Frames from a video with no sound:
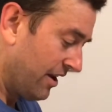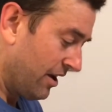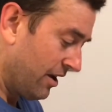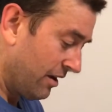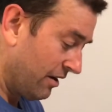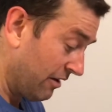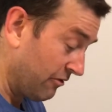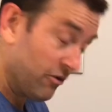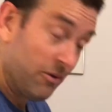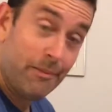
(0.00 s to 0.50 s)

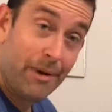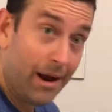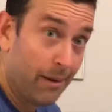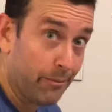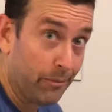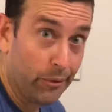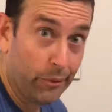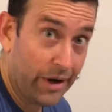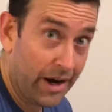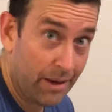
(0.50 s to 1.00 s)
And
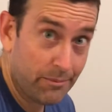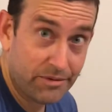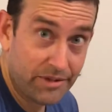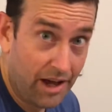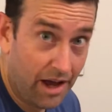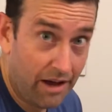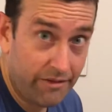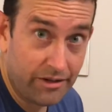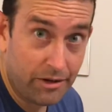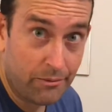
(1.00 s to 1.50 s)
remember, when I'm
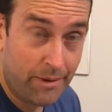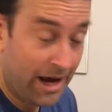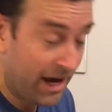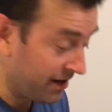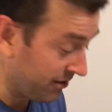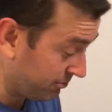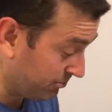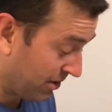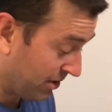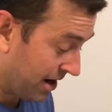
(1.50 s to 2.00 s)
solving
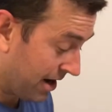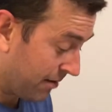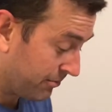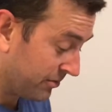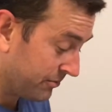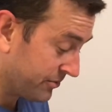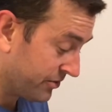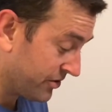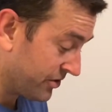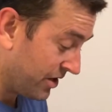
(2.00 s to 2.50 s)
math
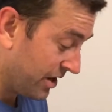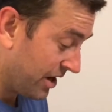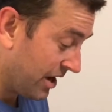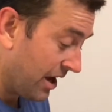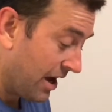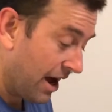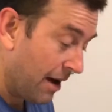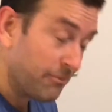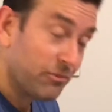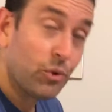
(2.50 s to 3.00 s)
problems,
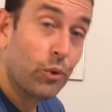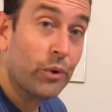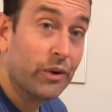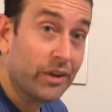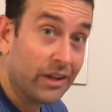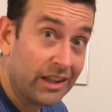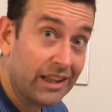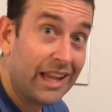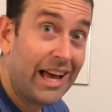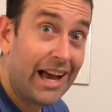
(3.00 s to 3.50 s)
I'm doing
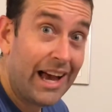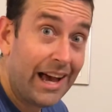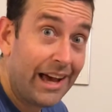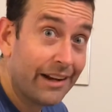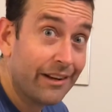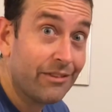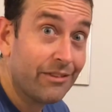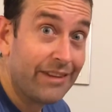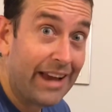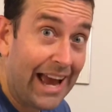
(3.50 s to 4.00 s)
a lot
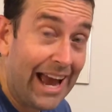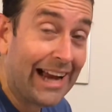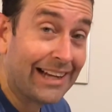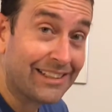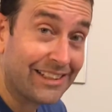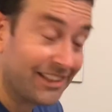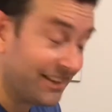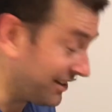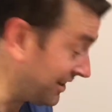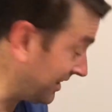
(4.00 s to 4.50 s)
of
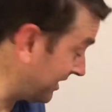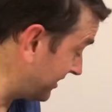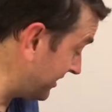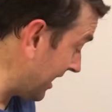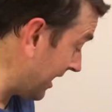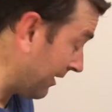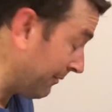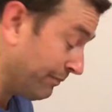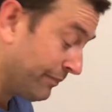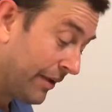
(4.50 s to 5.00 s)
acting things
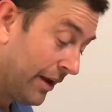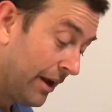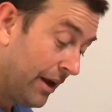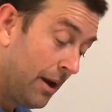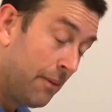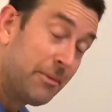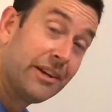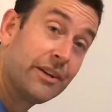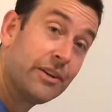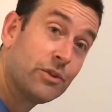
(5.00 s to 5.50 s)
out.
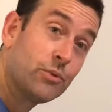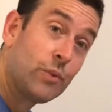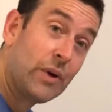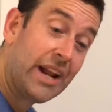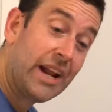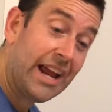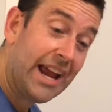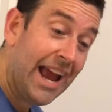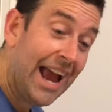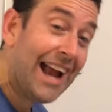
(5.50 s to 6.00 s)
Because when
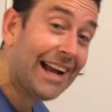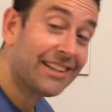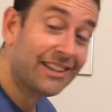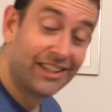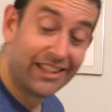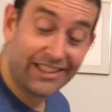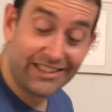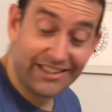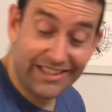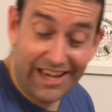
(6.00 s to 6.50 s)
I act
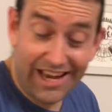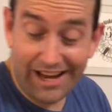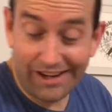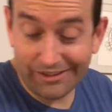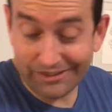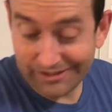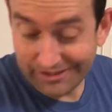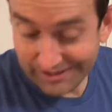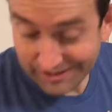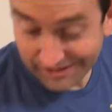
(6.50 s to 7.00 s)
things
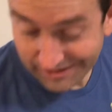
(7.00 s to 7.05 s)
out,